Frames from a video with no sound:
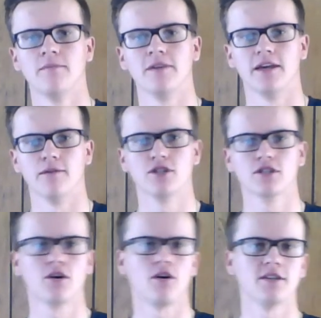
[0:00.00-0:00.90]
It would
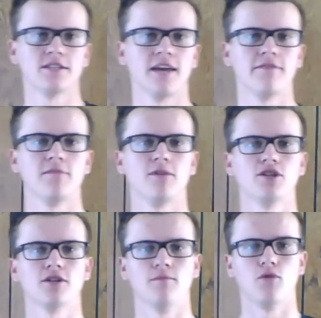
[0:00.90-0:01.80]
just cause David a
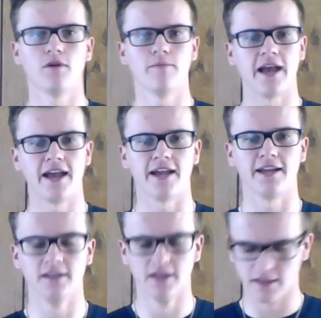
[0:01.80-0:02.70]
bunch of more
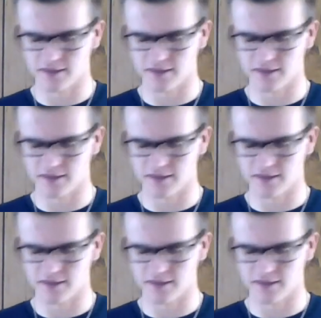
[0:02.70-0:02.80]
pain,